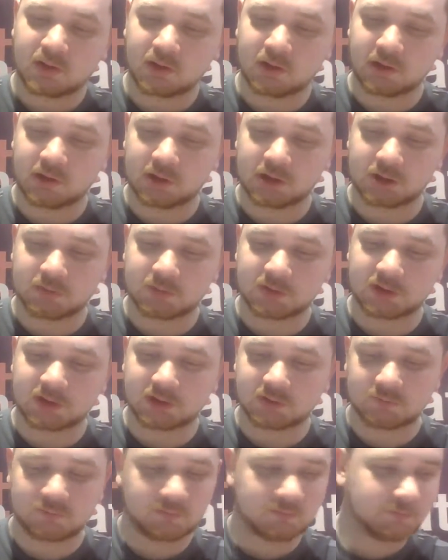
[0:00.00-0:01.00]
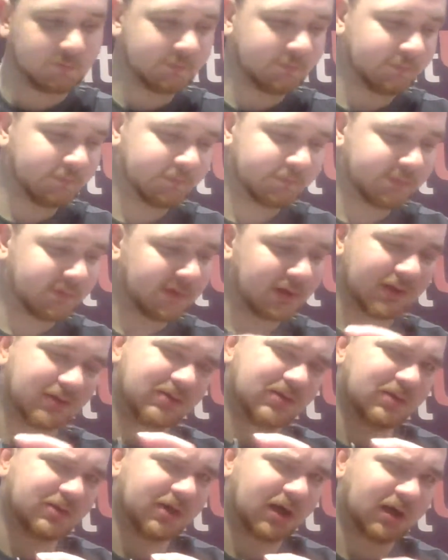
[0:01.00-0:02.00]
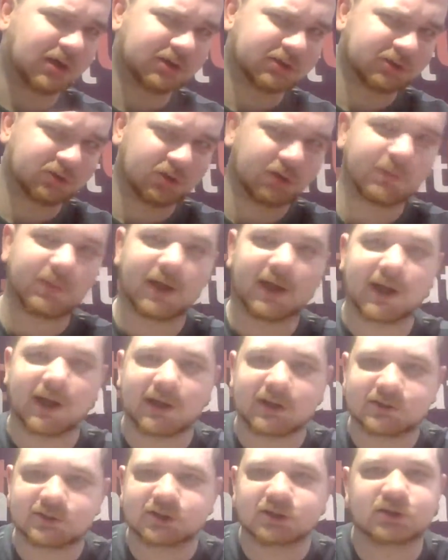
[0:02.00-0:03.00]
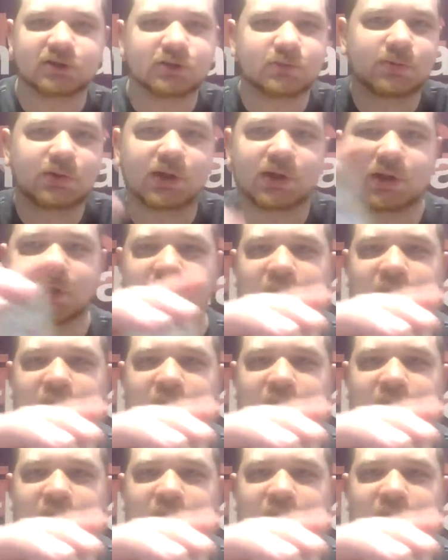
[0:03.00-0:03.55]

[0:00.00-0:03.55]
good, but the dollar store packs so they're probably